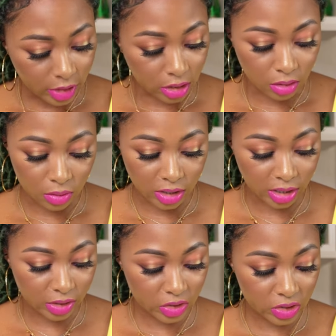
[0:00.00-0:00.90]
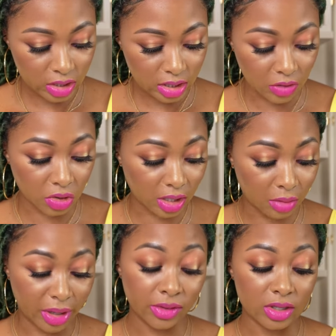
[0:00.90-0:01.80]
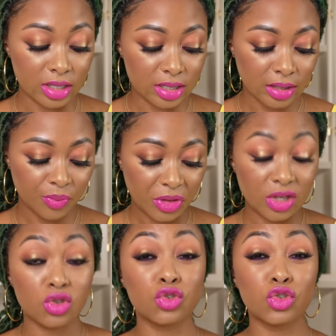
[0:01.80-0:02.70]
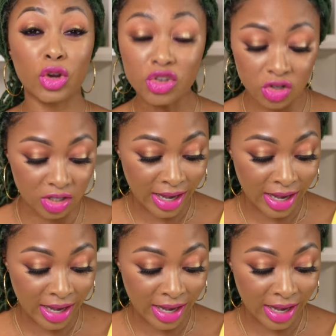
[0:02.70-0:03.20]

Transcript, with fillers: Oh gosh, everything about this. It's structured